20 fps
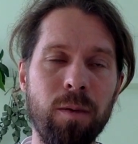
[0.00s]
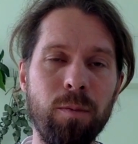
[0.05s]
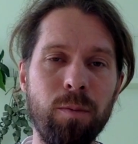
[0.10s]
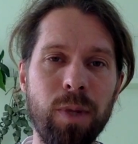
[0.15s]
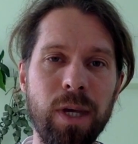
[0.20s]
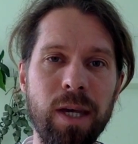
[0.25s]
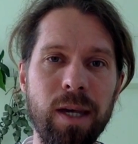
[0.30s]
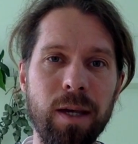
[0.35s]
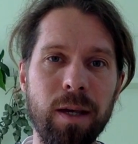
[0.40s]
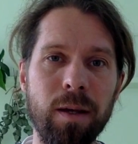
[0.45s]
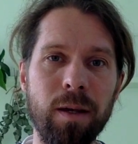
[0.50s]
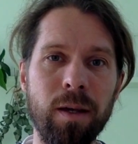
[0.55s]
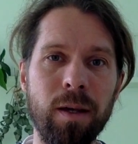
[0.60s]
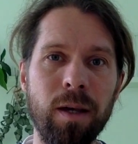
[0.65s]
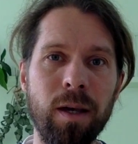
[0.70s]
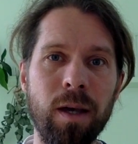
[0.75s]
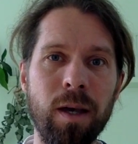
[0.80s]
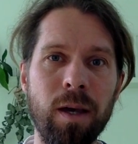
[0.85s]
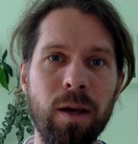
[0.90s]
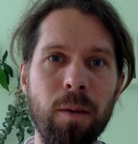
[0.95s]

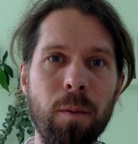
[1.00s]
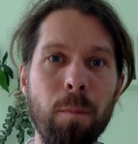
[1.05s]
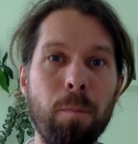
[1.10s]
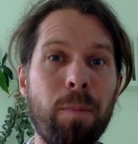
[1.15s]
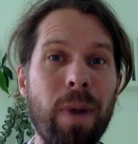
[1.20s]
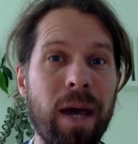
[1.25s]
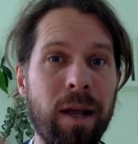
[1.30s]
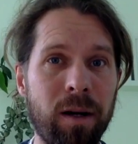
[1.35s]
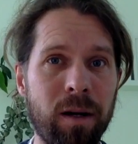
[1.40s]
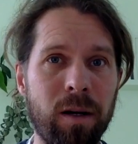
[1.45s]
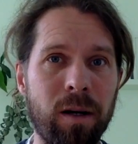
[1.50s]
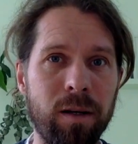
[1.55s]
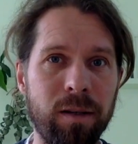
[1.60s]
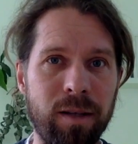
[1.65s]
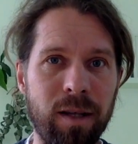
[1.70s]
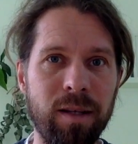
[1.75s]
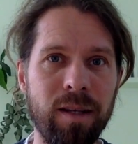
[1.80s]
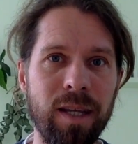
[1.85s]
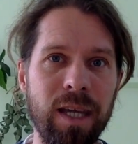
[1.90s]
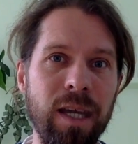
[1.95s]
being better
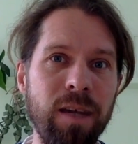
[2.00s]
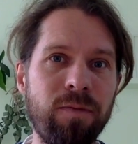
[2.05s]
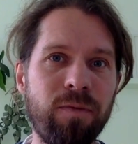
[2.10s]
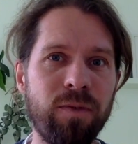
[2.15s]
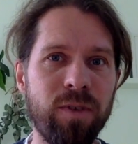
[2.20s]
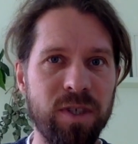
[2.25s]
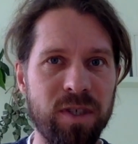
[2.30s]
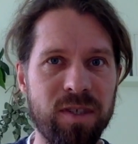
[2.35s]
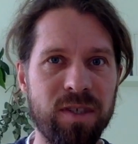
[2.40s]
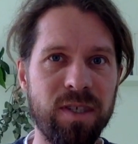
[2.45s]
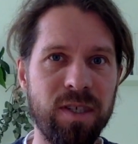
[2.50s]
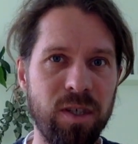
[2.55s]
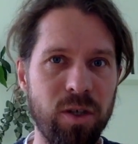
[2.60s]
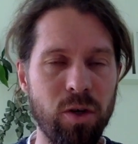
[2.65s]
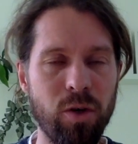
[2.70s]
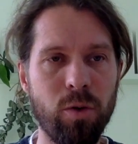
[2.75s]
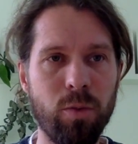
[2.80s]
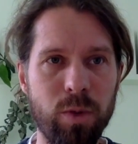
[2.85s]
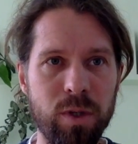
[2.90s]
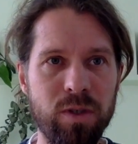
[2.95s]
than if the
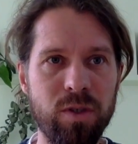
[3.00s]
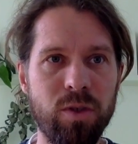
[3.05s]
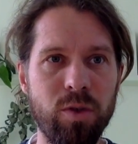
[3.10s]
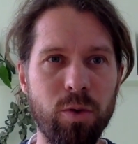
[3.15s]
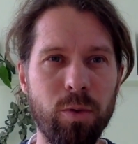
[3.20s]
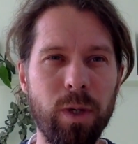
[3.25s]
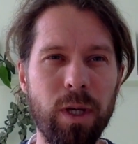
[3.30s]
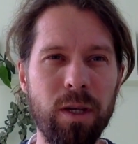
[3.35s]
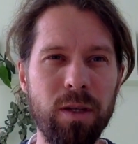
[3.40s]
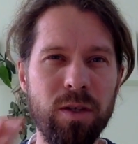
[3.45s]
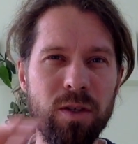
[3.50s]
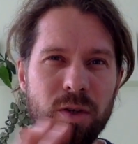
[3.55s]
CEO was doing it.